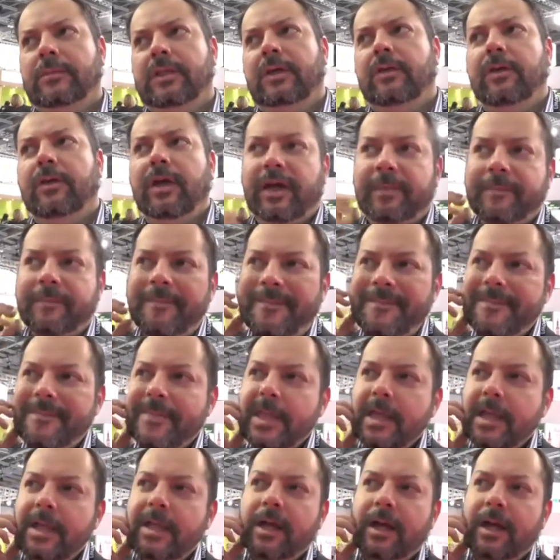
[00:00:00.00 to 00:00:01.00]
Right.
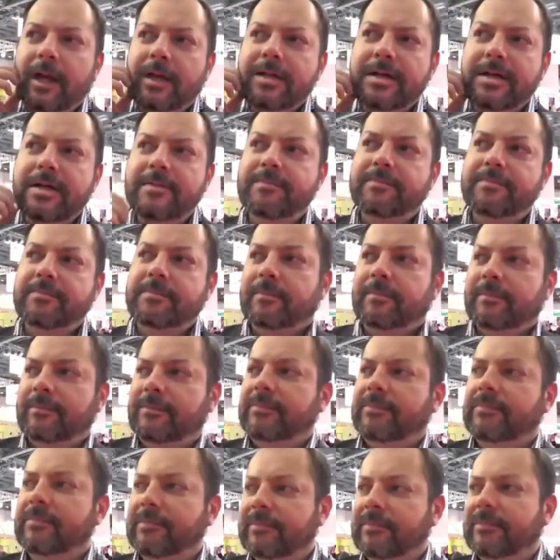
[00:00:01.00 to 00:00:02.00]
Um,
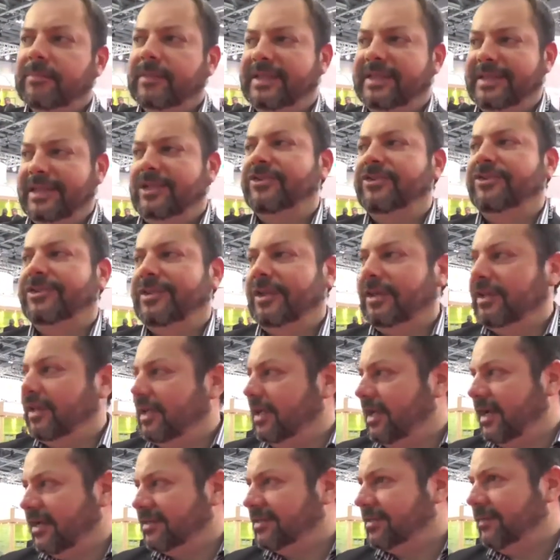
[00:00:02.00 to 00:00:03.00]
it's interesting
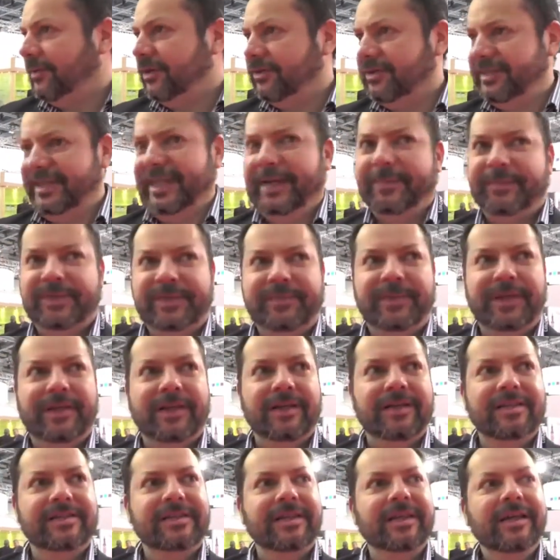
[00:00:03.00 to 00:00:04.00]
that you ask about tips
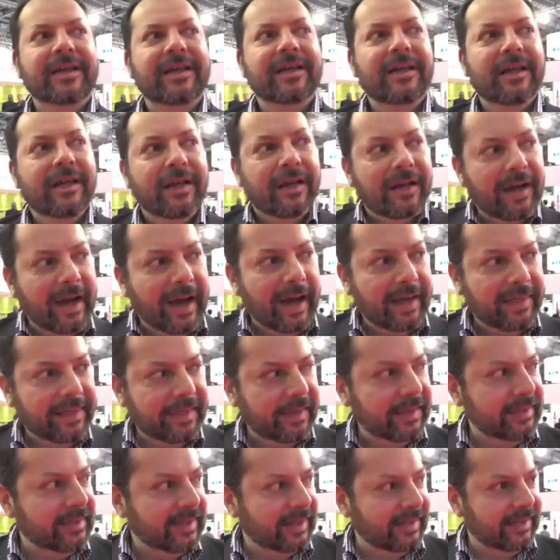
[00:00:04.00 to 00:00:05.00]
because I
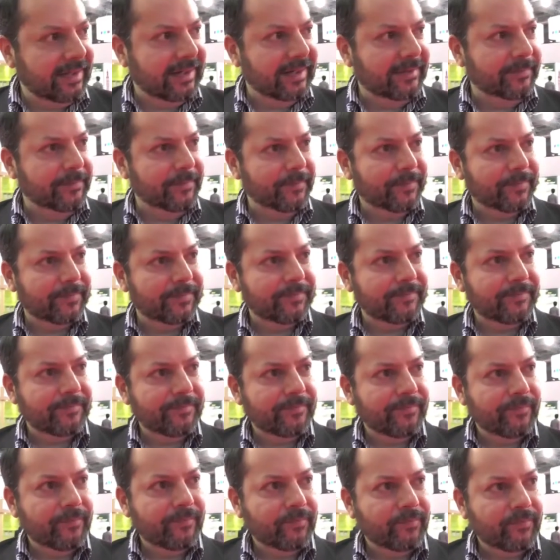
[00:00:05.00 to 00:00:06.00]
think that um,
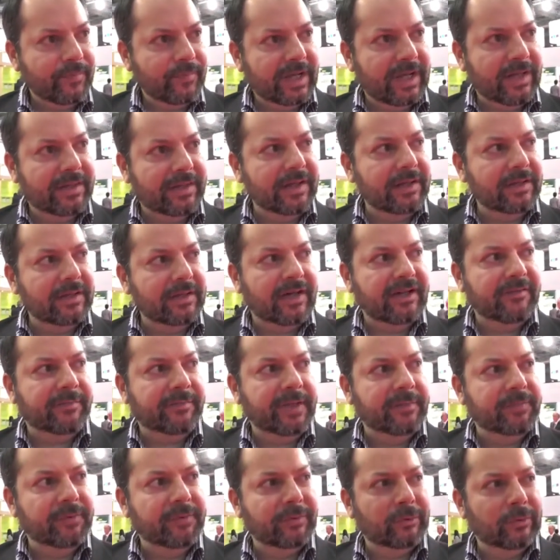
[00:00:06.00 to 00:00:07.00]
I think a lot of
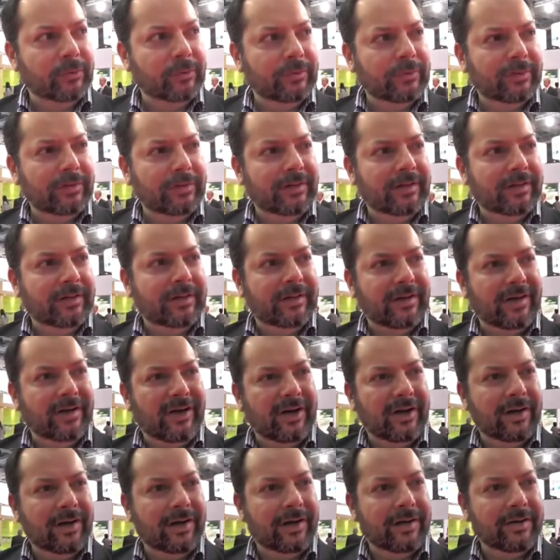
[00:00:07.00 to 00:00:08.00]
people uh,
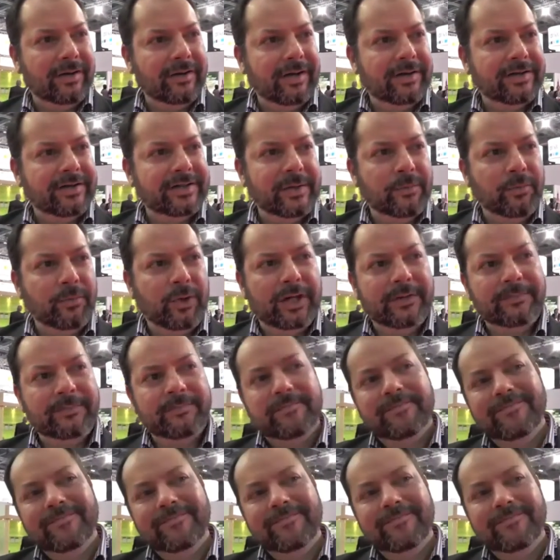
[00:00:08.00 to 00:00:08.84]
are, are, are somewhat